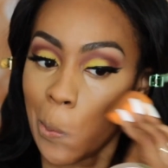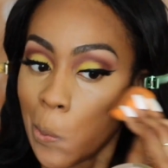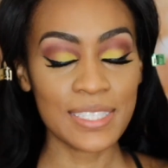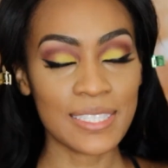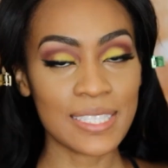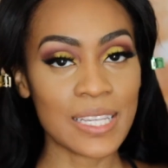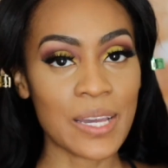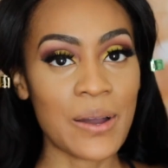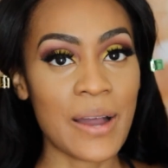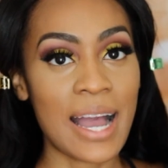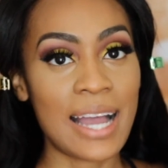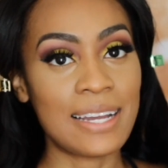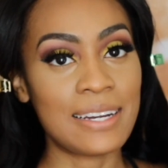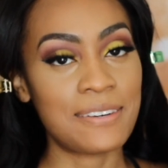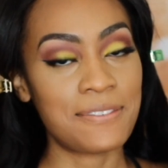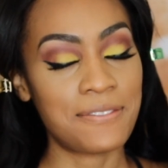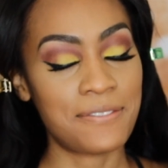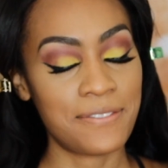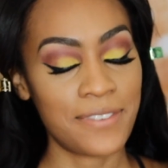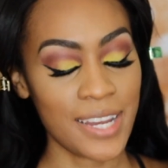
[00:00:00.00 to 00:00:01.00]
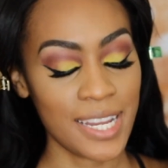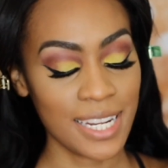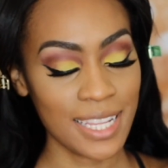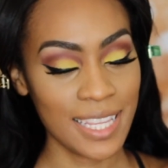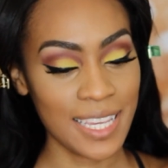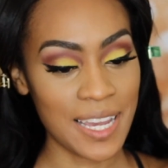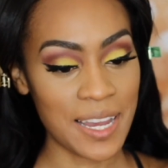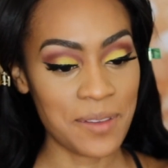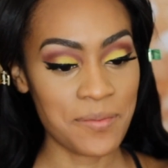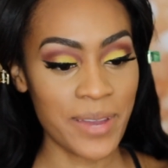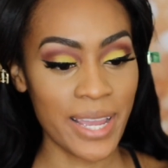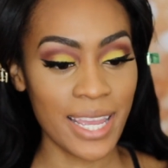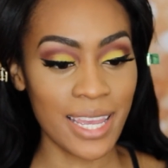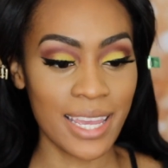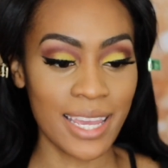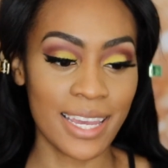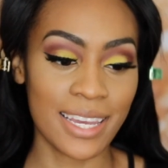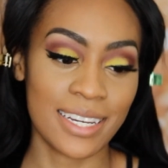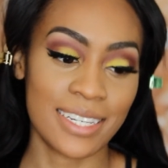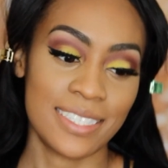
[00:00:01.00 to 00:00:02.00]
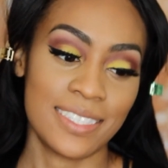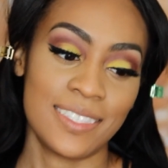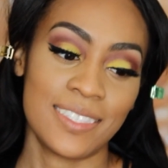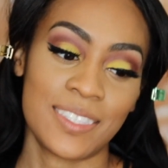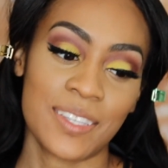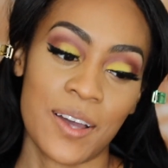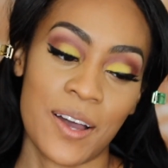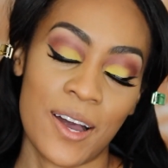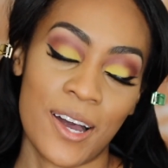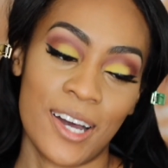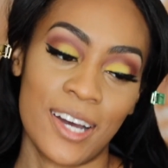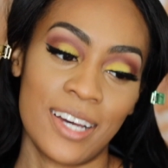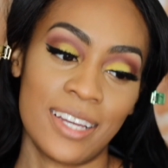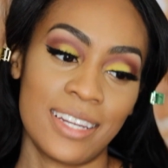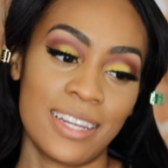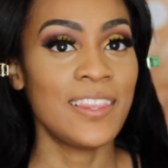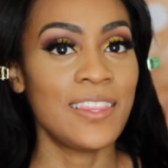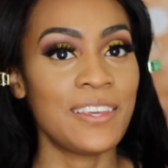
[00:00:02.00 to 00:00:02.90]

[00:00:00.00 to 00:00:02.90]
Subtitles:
So I finally got my hands on